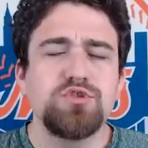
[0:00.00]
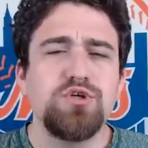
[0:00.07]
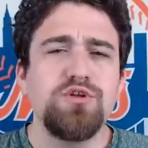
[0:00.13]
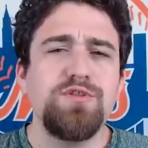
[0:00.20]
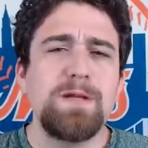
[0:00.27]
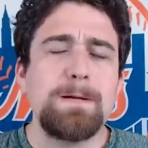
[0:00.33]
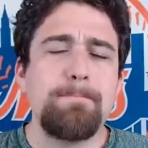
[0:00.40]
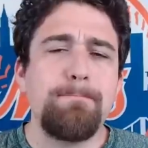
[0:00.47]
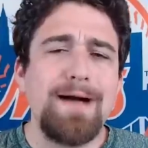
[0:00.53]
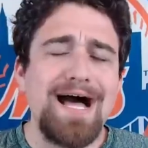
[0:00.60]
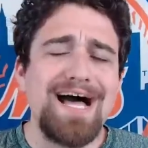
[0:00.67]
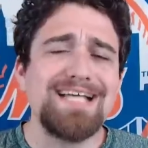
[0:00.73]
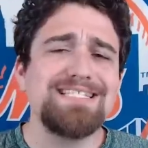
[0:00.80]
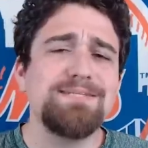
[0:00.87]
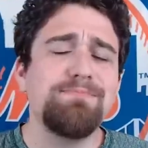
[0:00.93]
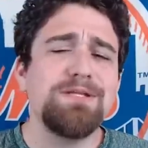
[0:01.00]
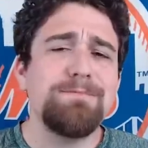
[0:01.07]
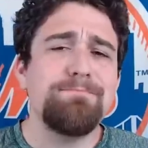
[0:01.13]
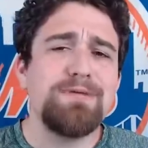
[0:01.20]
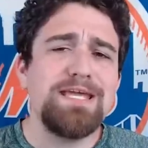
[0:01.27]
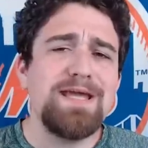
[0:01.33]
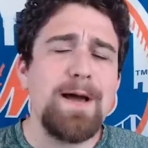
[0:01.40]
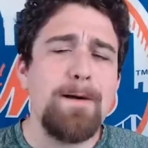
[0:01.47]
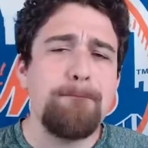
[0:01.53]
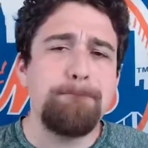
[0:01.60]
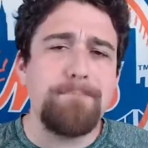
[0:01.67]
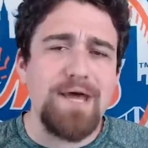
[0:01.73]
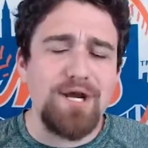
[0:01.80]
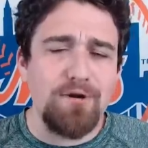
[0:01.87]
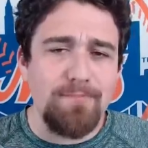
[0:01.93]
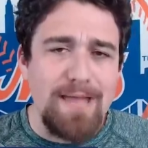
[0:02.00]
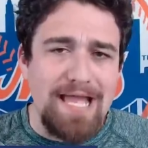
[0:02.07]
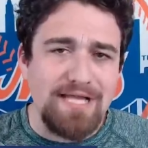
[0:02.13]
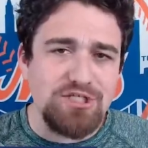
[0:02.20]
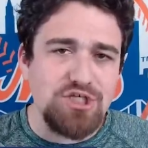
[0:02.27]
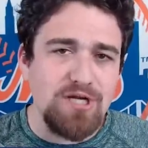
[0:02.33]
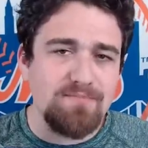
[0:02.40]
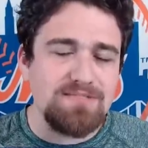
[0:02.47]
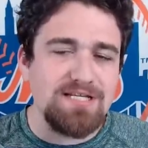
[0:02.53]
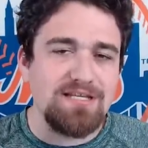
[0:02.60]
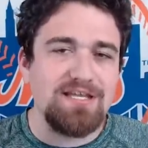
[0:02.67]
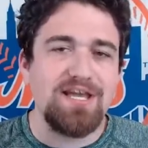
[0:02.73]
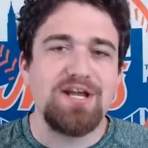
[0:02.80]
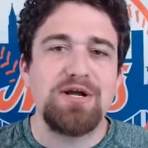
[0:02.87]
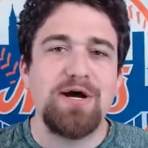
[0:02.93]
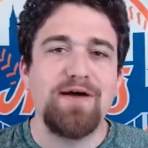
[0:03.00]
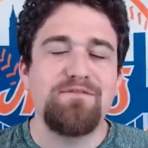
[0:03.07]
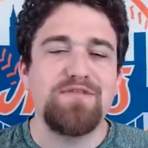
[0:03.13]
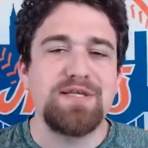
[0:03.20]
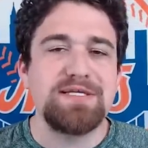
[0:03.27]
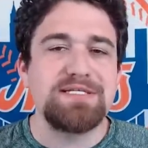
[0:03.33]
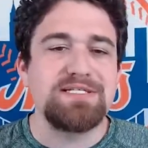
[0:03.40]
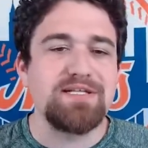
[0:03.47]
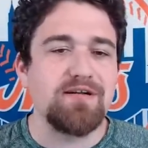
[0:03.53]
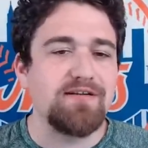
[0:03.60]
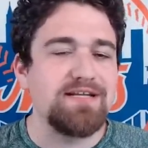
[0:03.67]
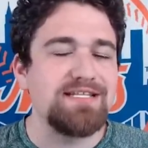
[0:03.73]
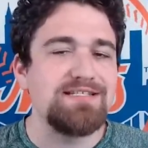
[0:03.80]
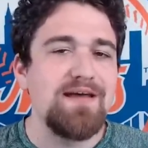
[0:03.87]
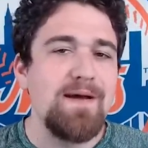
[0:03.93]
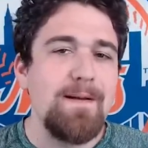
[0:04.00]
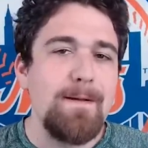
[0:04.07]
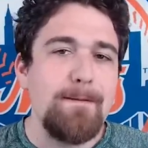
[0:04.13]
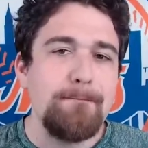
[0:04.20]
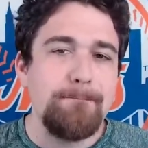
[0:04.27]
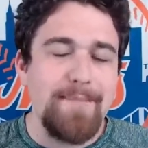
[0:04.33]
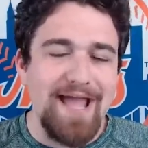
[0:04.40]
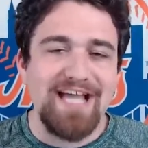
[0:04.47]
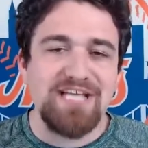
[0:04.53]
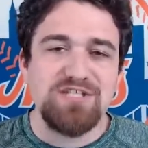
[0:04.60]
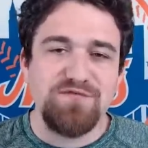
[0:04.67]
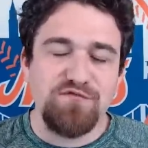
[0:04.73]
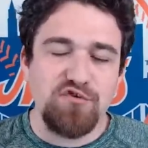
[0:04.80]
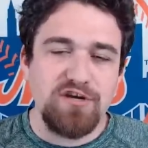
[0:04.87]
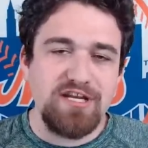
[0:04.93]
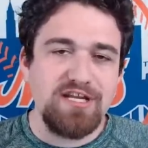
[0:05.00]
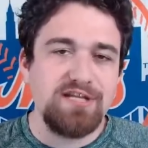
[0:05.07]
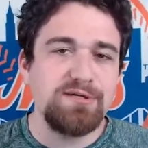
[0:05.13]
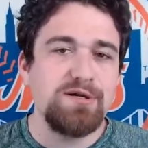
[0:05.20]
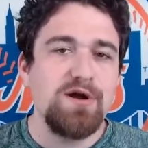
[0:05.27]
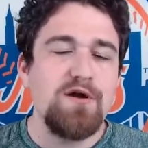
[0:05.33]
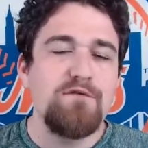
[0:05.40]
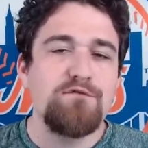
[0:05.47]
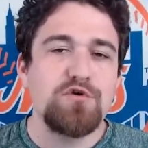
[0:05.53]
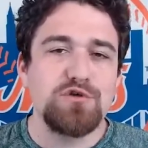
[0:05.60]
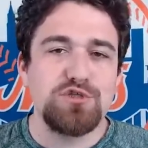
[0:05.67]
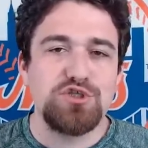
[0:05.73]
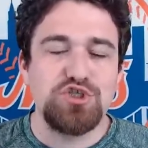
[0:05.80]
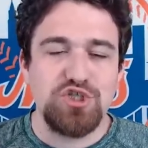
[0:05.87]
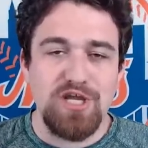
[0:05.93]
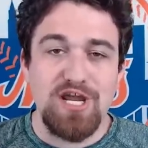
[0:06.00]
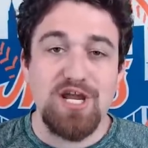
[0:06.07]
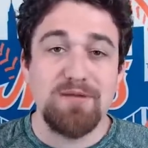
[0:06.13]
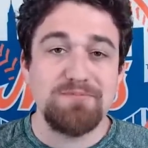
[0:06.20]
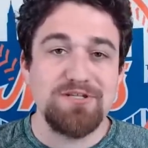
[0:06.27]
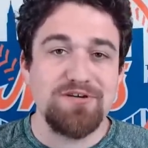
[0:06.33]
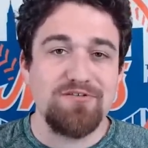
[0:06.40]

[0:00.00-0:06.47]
Could there possibly be a better matchup to kick off this series? Max Fried versus Jacob